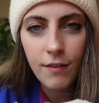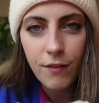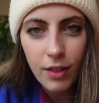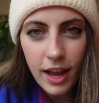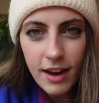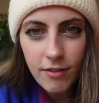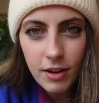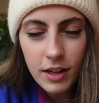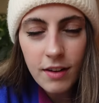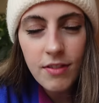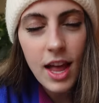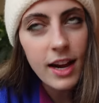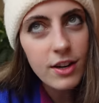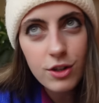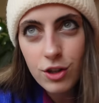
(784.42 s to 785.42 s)
the flavoring of
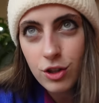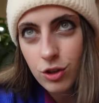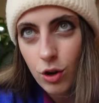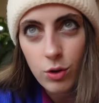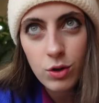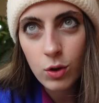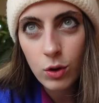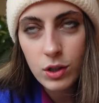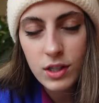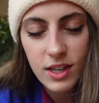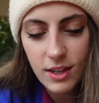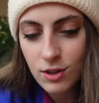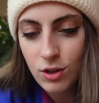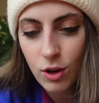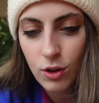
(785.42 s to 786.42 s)
that is just so saucy
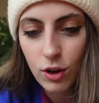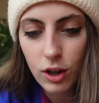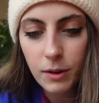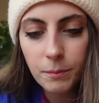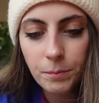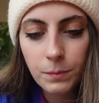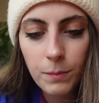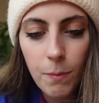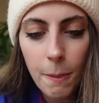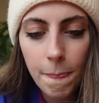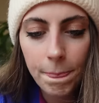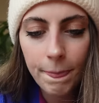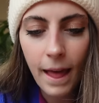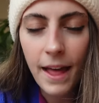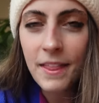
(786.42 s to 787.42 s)
and so good.
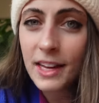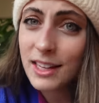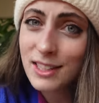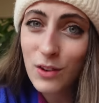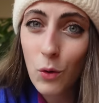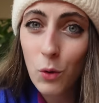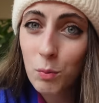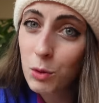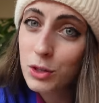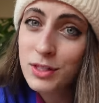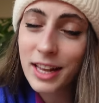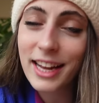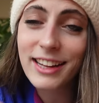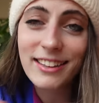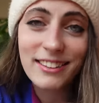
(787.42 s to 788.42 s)
I think it's almost
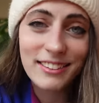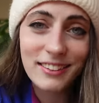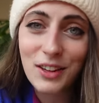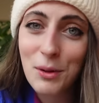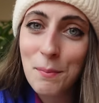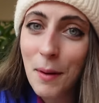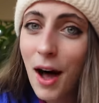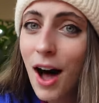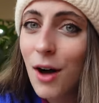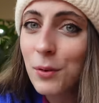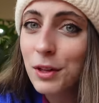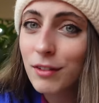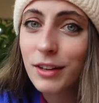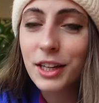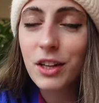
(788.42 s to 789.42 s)
like on par
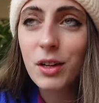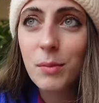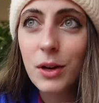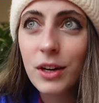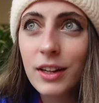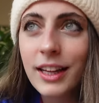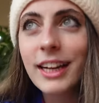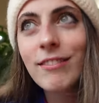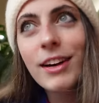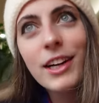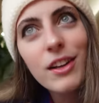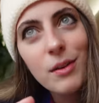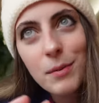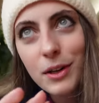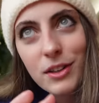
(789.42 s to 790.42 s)
with a regular burger. Like
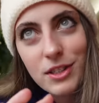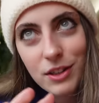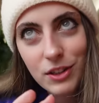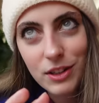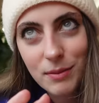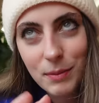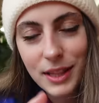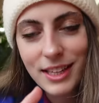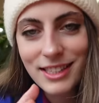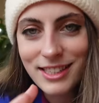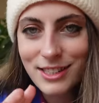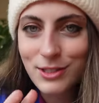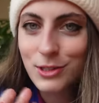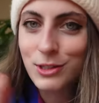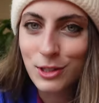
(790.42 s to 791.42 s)
regular burgers are good, but this
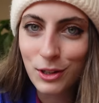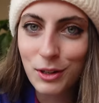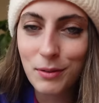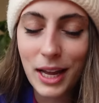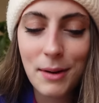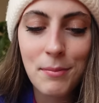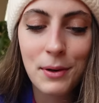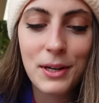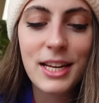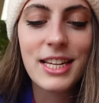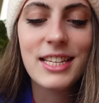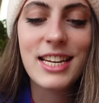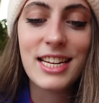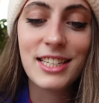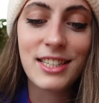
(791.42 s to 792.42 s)
is also like pretty
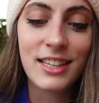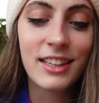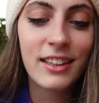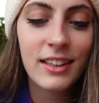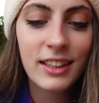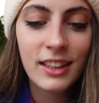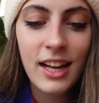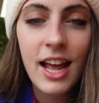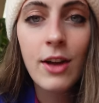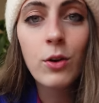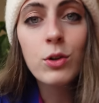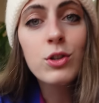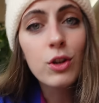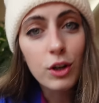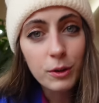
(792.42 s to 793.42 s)
decent. And
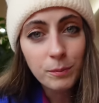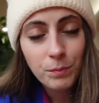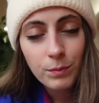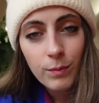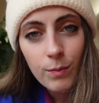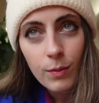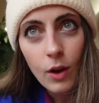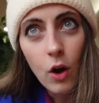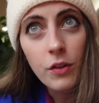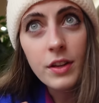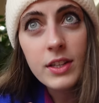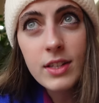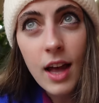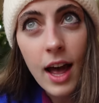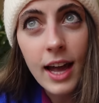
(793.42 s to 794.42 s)
also on
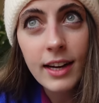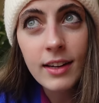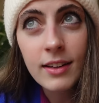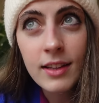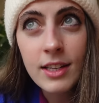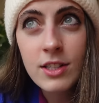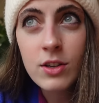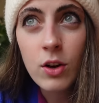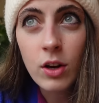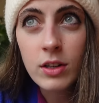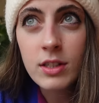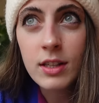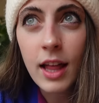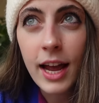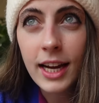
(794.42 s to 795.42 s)
the side, this
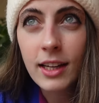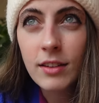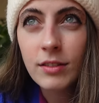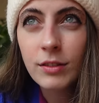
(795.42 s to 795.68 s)
costs like